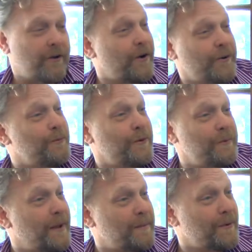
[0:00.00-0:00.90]
hardwood
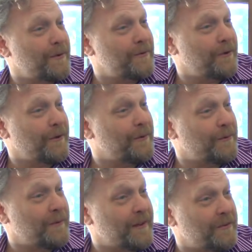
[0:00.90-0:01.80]
paper,
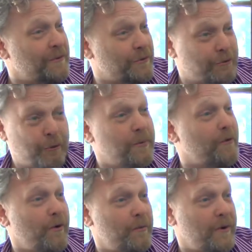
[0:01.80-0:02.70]
so it's super
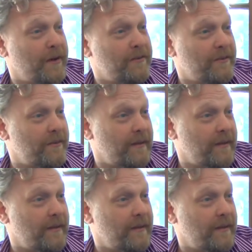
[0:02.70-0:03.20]
robust.